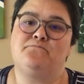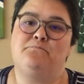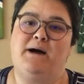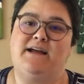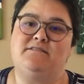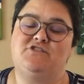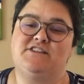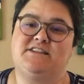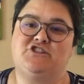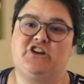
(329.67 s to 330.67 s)
But
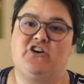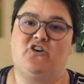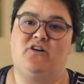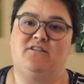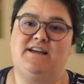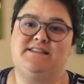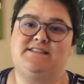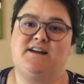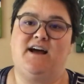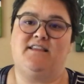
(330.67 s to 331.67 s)
just in general,
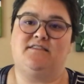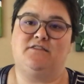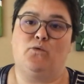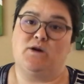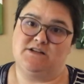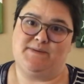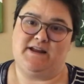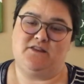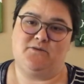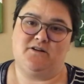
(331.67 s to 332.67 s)
it's not the worst pain
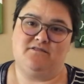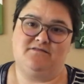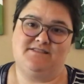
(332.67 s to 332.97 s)
in the world.